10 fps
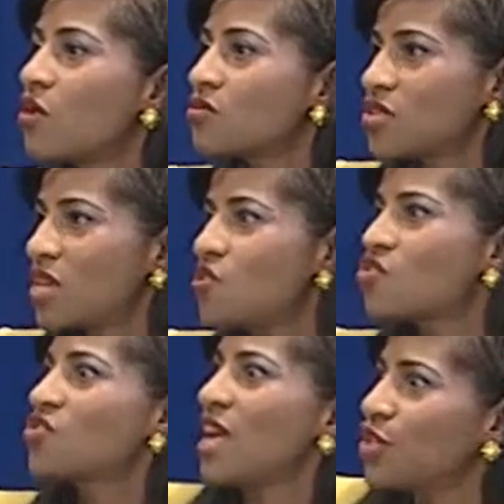oh, see, you
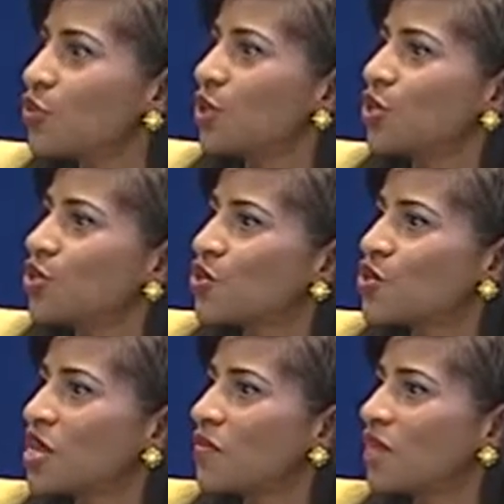said you were going to do
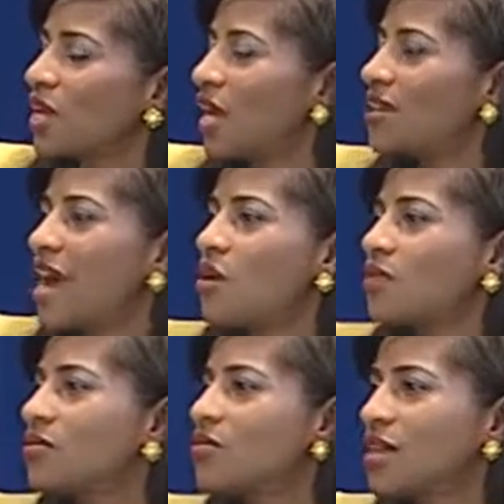something, and
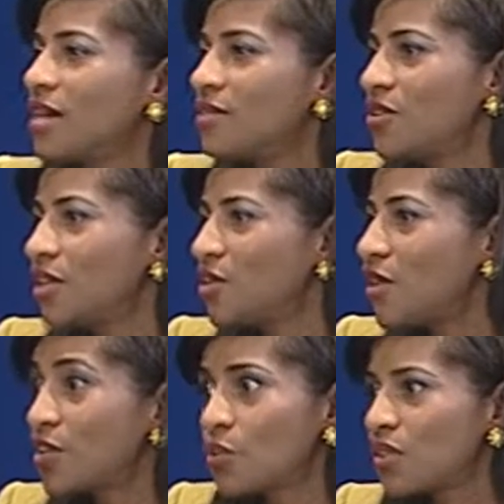now you're
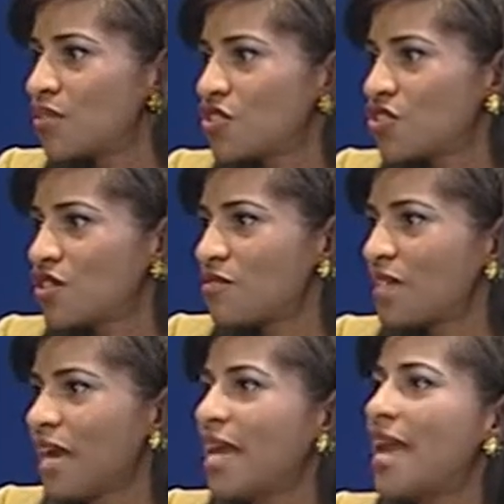not doing the dishes every
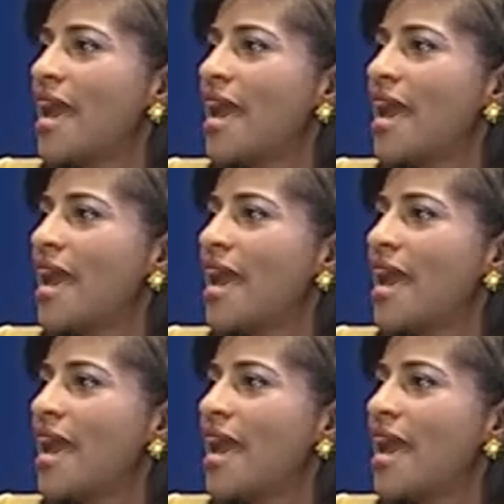night.